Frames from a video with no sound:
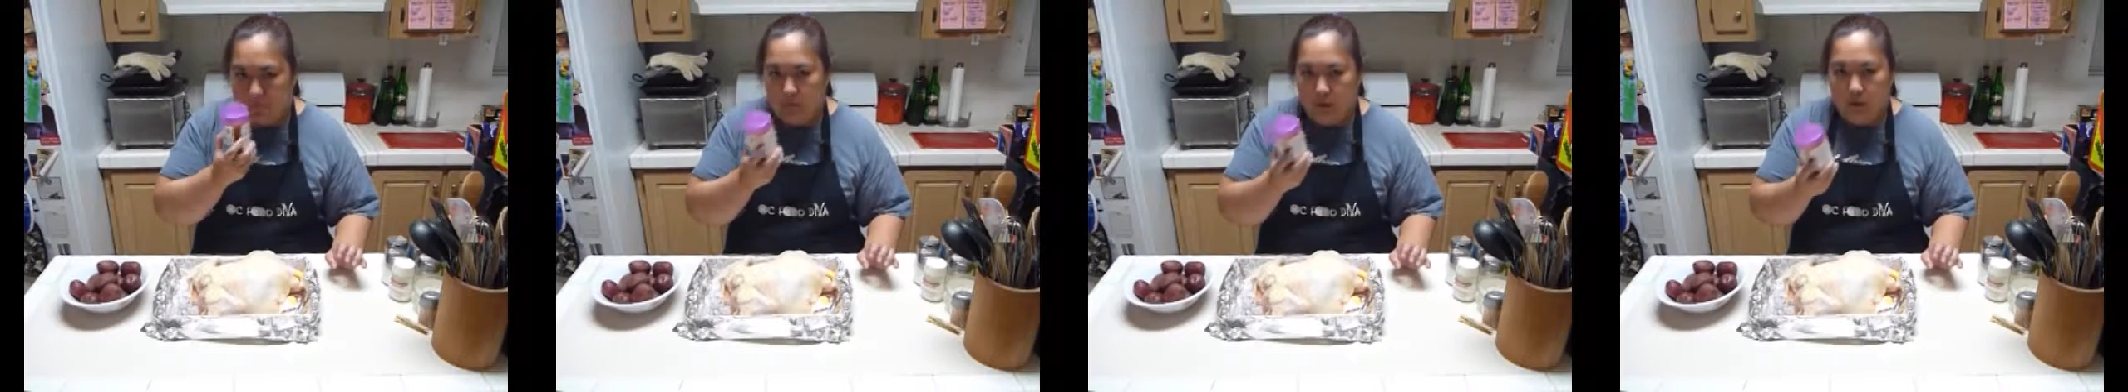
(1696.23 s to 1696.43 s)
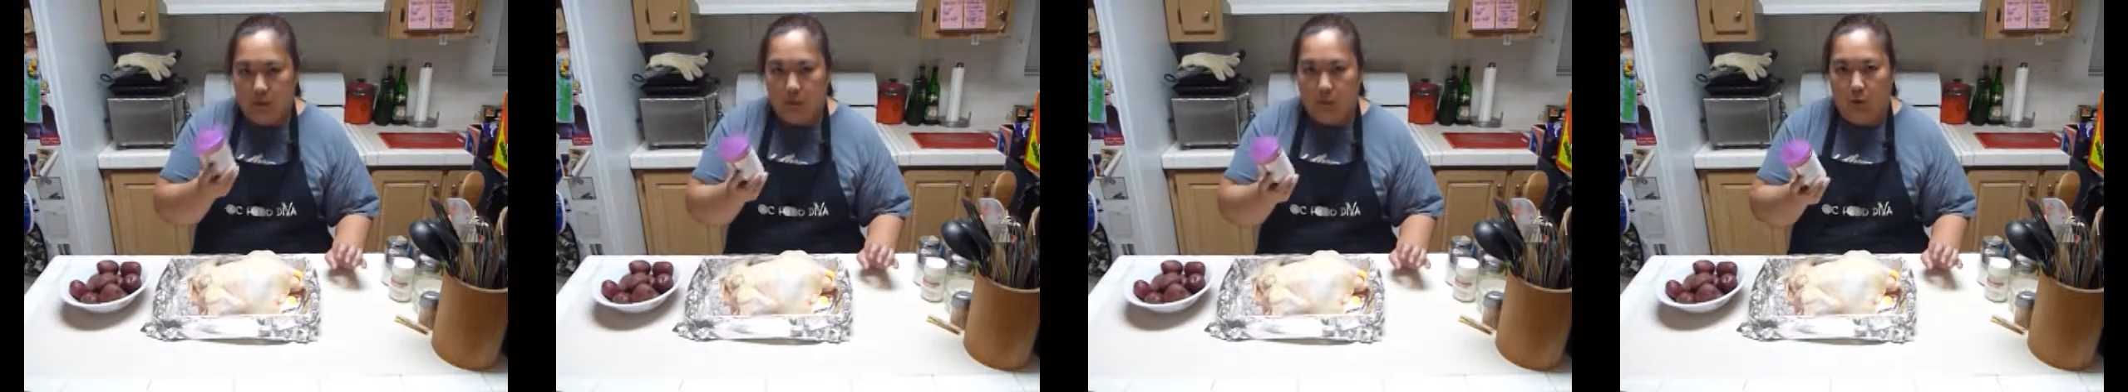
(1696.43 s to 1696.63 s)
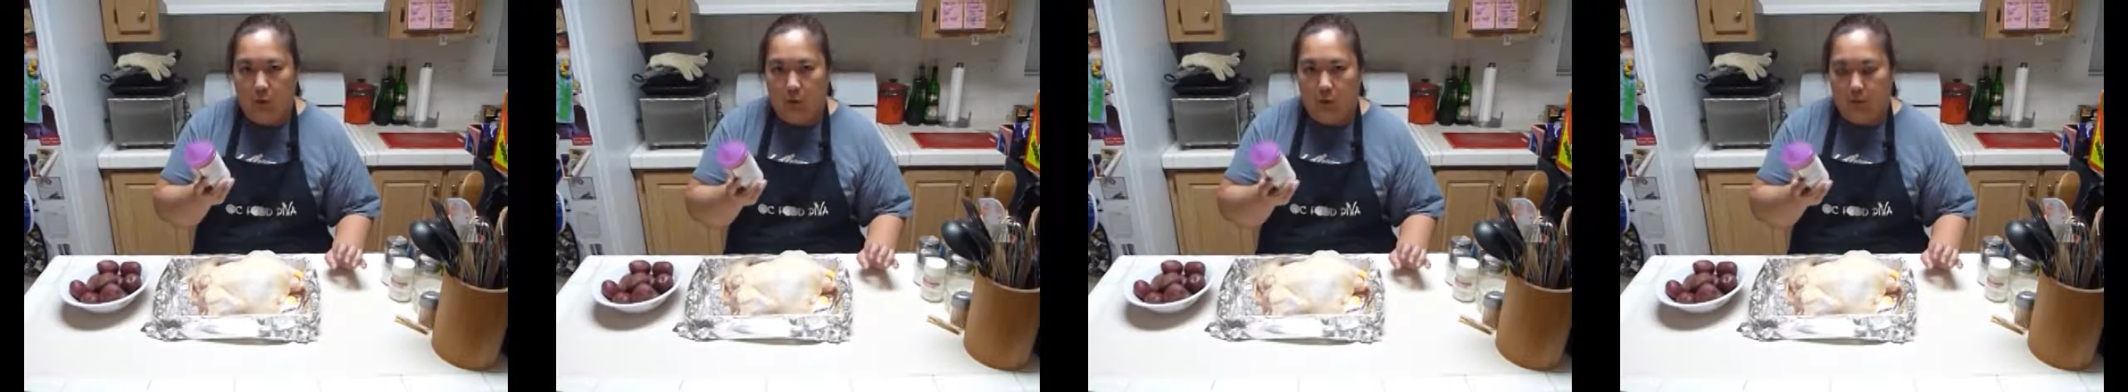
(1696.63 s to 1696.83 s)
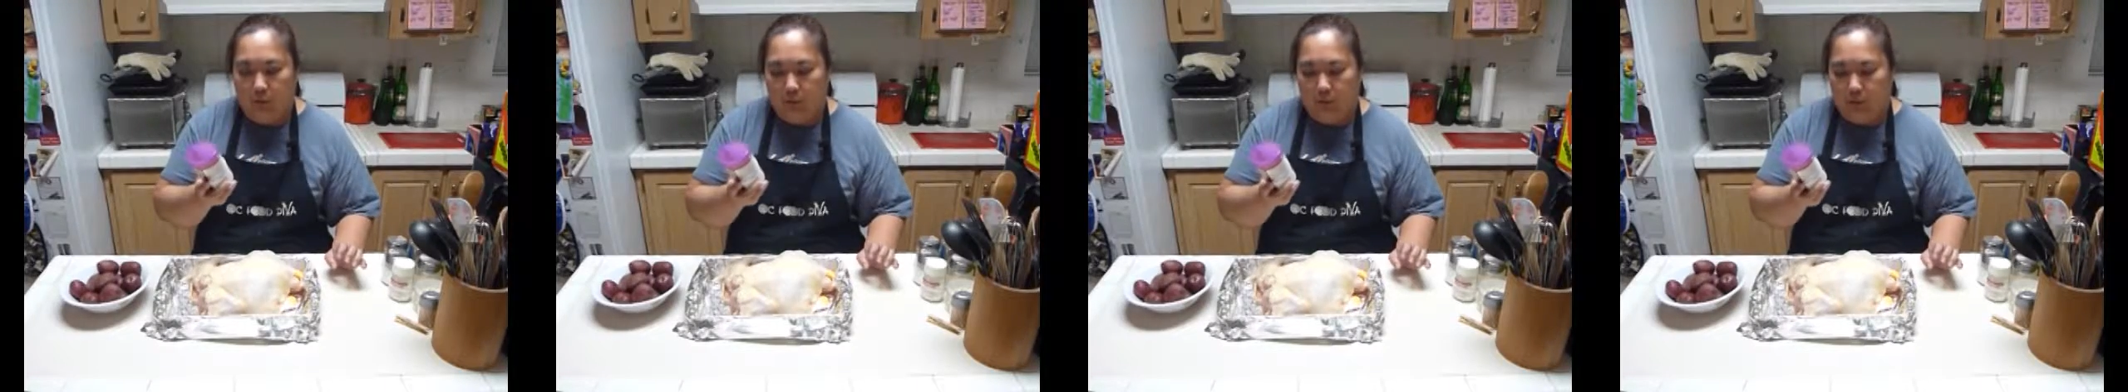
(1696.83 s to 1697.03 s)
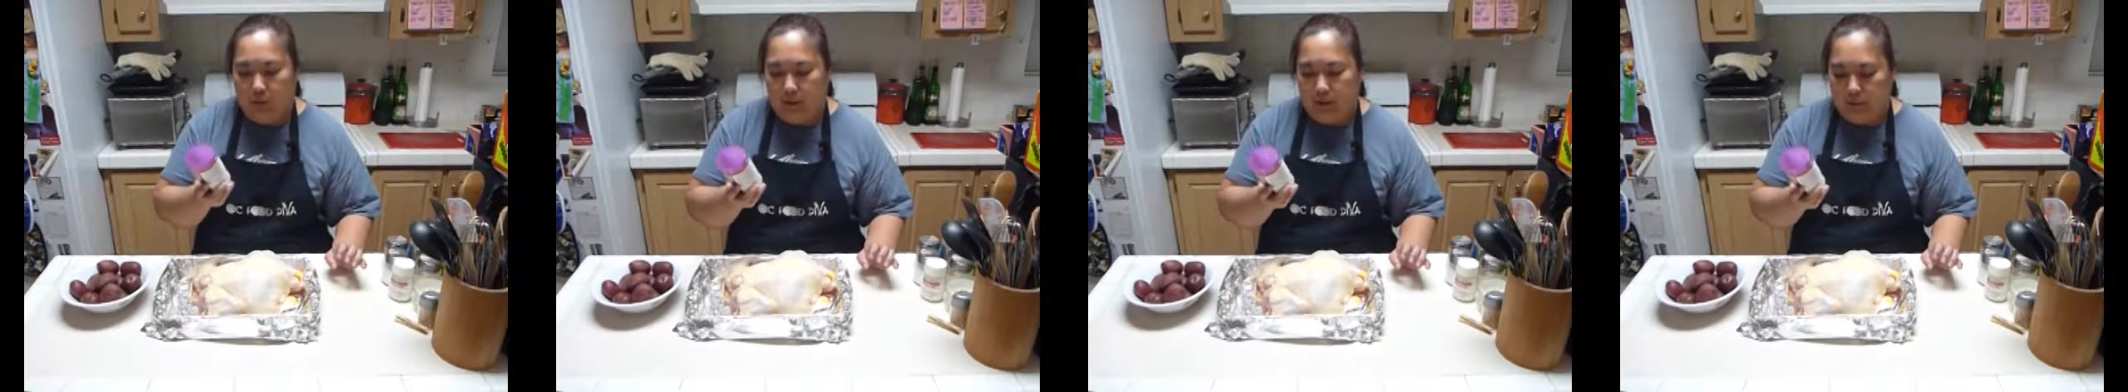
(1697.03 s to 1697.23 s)
smoked
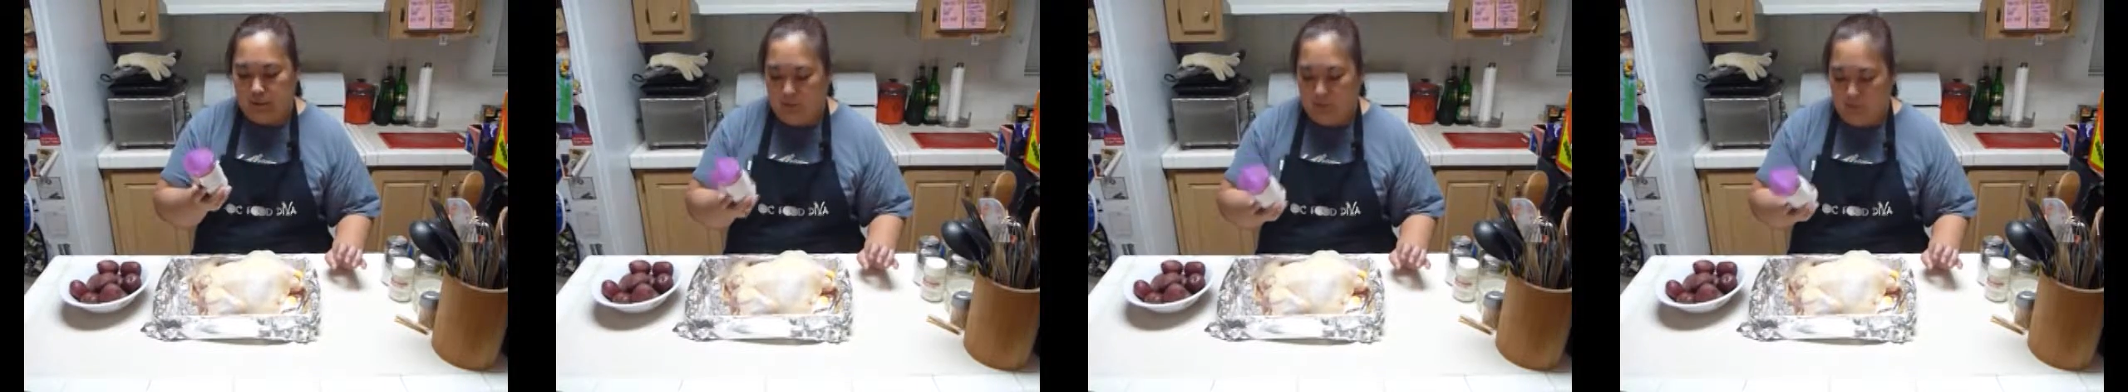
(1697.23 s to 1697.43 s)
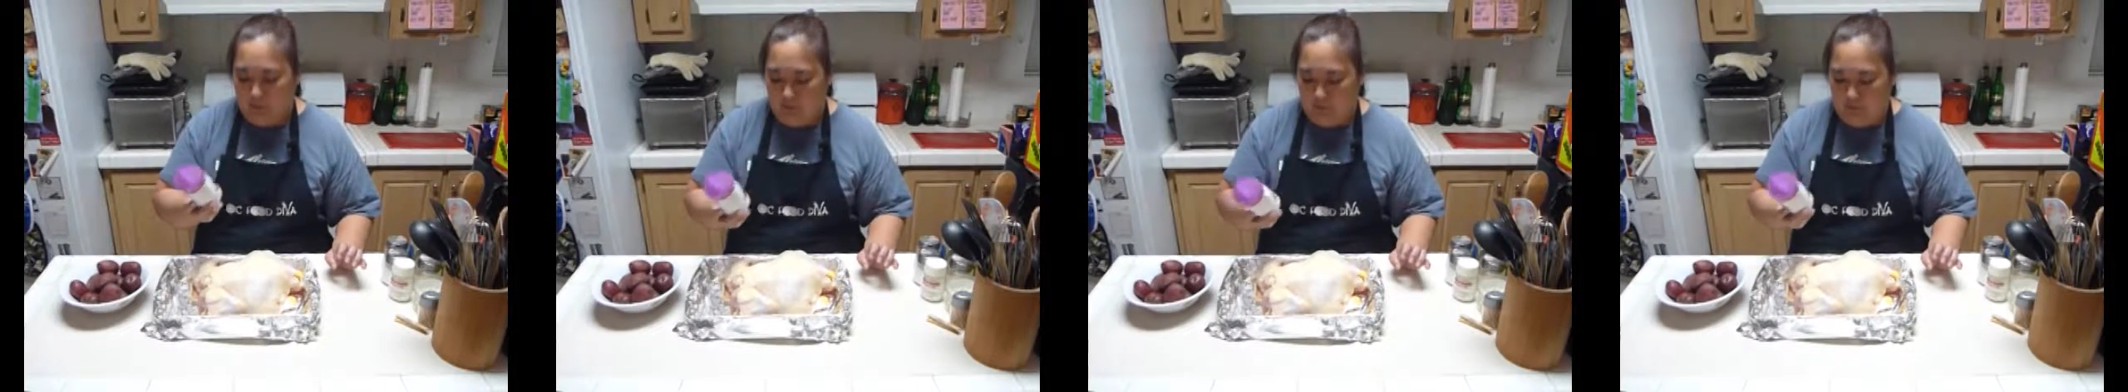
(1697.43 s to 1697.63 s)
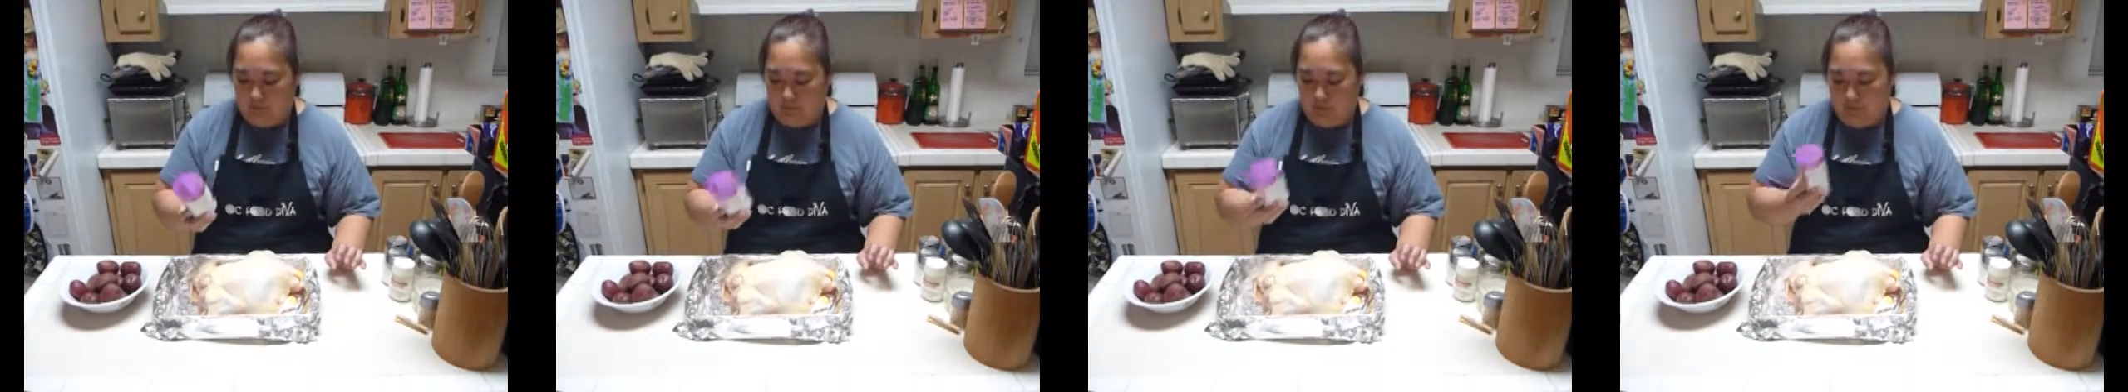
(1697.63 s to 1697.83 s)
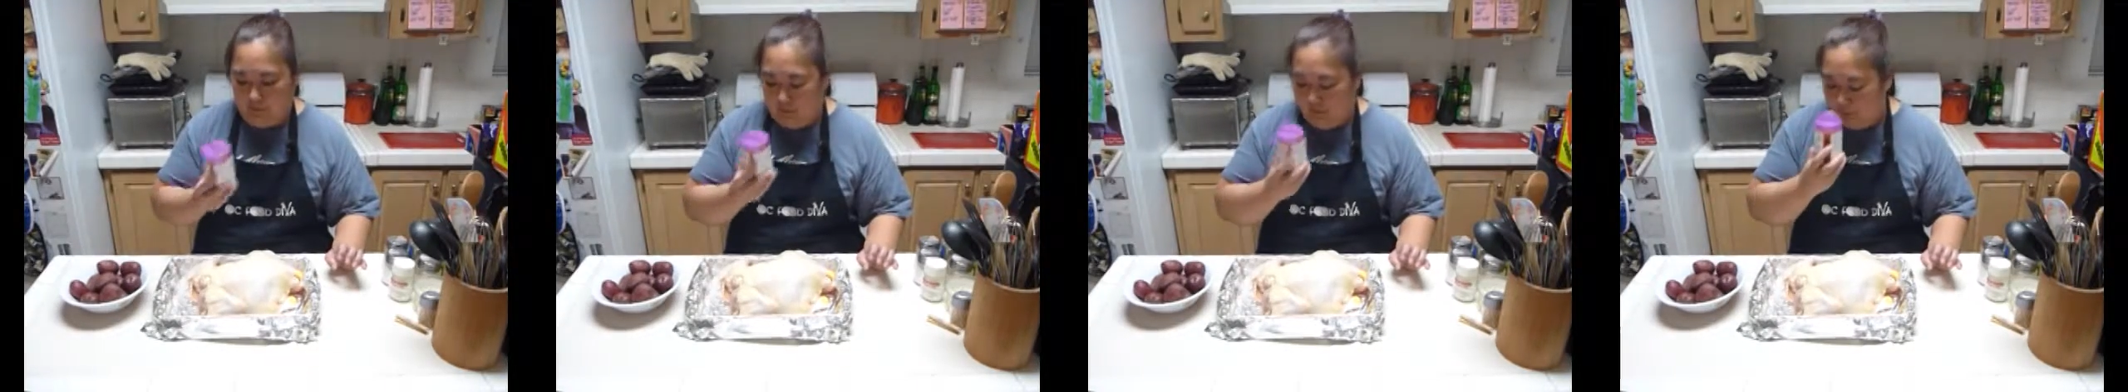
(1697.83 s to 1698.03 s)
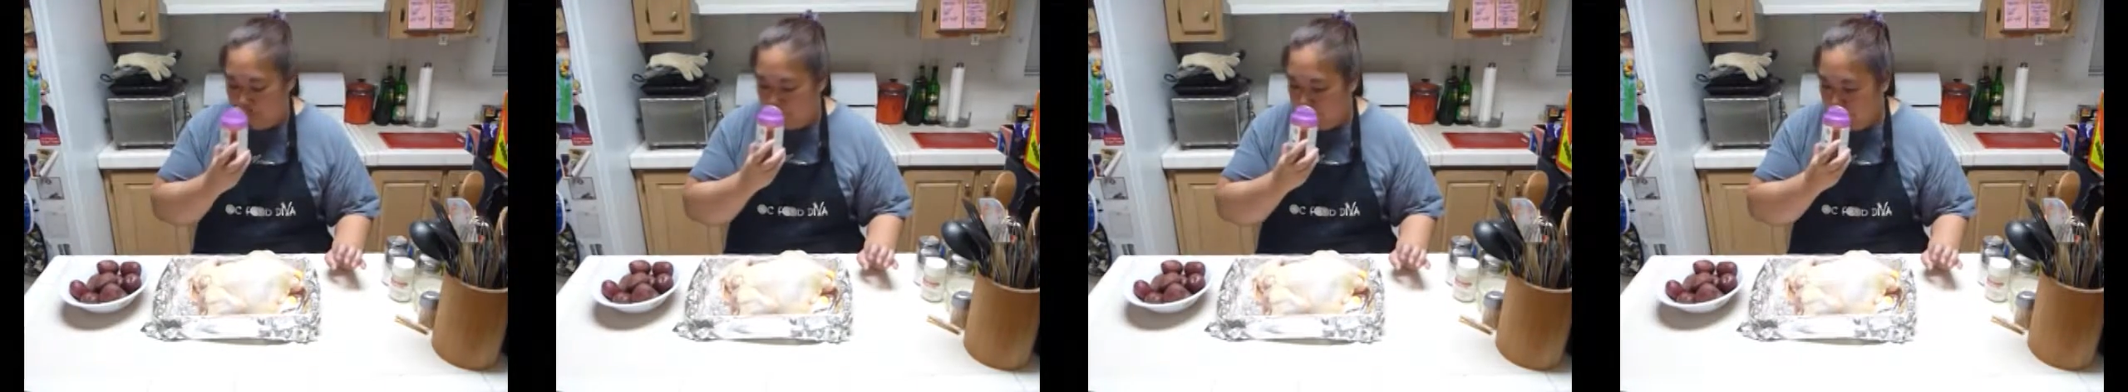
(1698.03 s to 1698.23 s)
paprika in
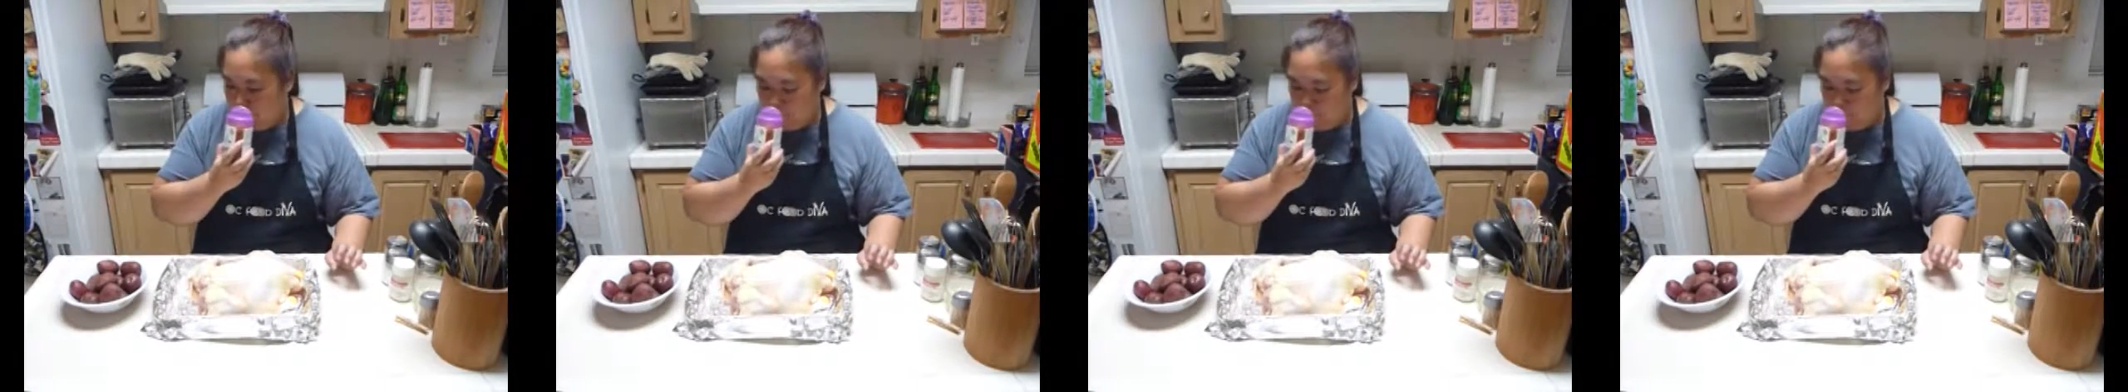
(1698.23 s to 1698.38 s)
there.